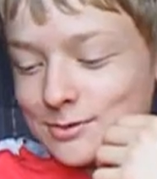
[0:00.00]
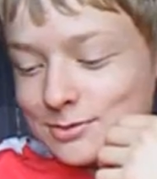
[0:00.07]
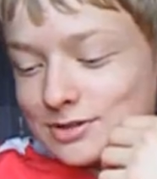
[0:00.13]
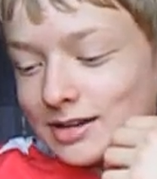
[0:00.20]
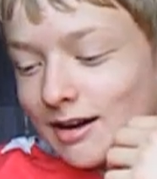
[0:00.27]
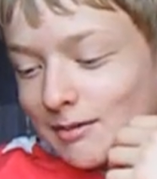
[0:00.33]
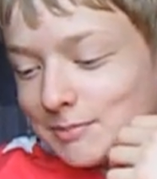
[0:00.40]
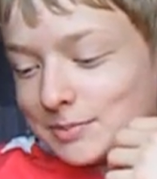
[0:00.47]
He
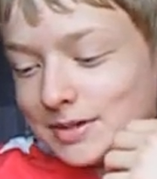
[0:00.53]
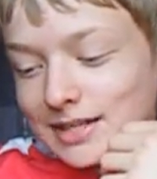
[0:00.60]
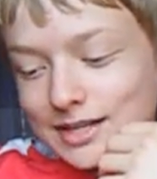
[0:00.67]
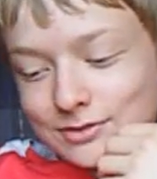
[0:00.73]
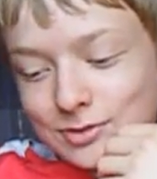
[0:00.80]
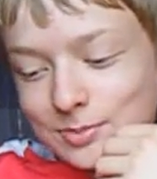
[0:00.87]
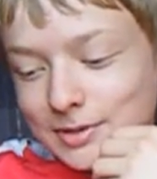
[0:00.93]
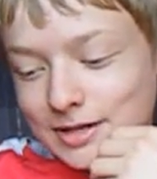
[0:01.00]
was
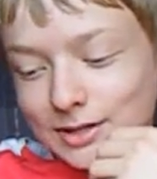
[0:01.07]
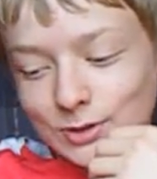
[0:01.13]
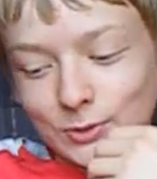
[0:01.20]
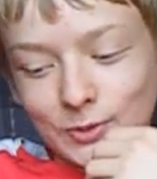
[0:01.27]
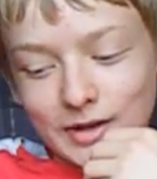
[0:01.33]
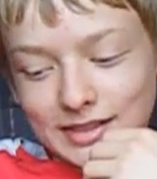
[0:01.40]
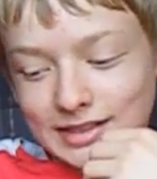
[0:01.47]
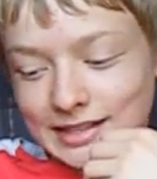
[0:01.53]
unbelievably
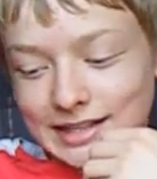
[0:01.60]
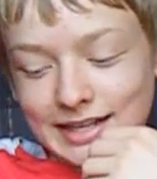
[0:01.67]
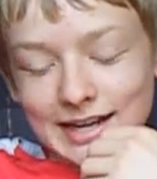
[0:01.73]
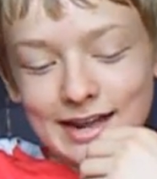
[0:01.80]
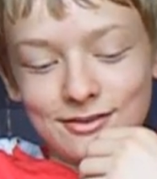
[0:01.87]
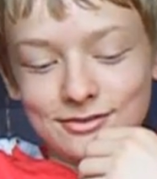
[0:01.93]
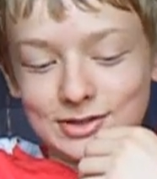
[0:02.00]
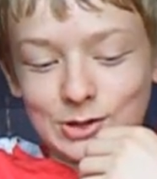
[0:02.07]
annoyed that they
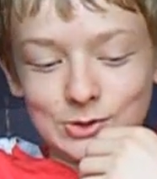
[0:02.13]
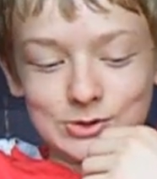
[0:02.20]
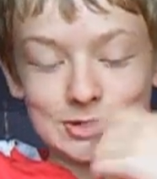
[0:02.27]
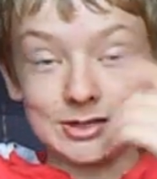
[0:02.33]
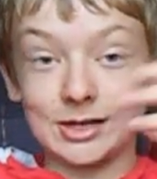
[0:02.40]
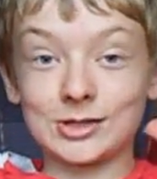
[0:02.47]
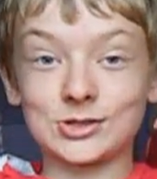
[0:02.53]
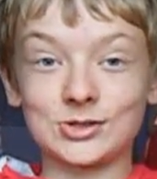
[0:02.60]
left it on
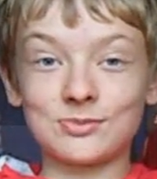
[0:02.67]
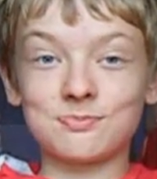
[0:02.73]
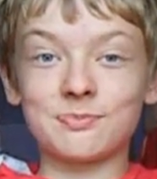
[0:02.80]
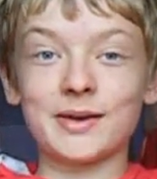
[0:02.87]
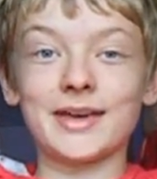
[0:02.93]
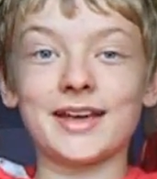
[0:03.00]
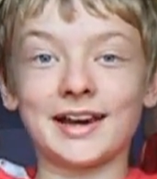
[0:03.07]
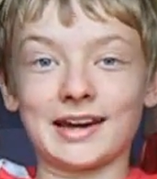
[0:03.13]
such a
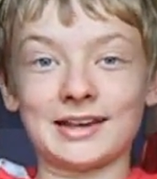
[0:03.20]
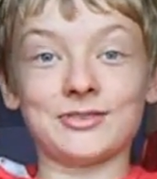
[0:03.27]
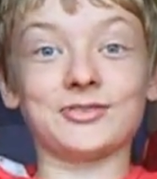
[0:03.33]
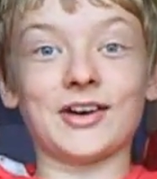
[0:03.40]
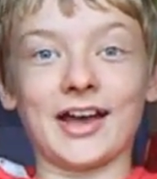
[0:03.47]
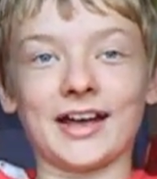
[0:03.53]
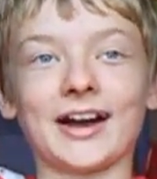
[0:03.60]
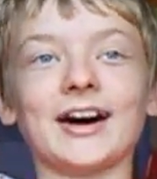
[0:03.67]
big
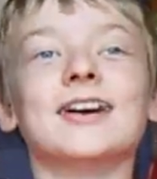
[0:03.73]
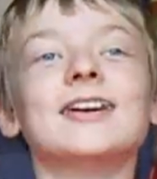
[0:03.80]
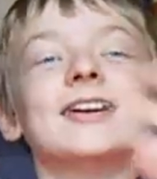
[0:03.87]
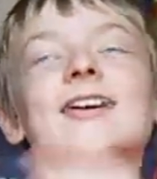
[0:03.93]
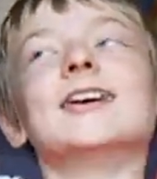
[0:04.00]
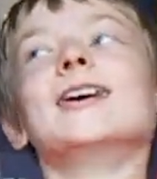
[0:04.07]
cliffhanger.